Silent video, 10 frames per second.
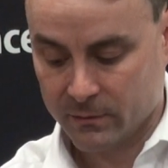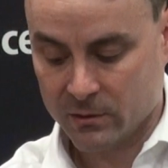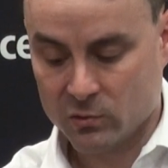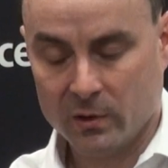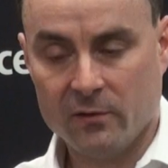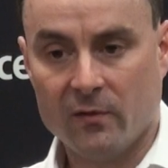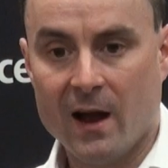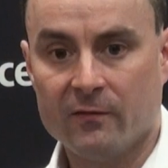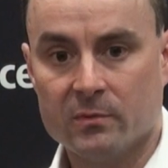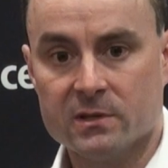and
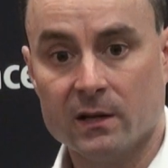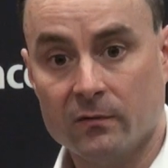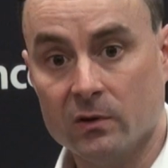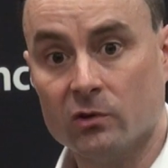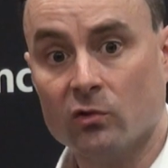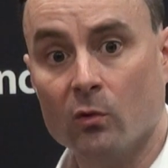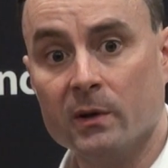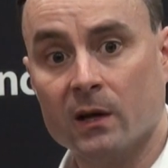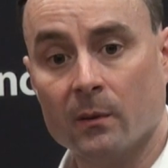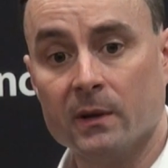25%, if you had told
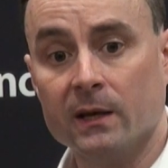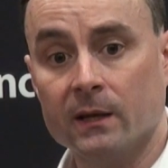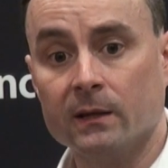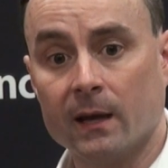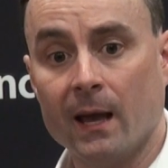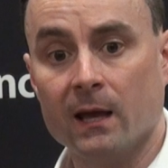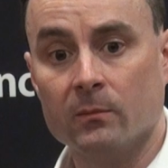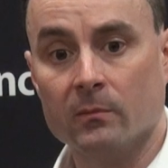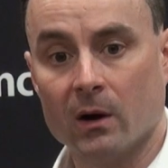me coming in, hey,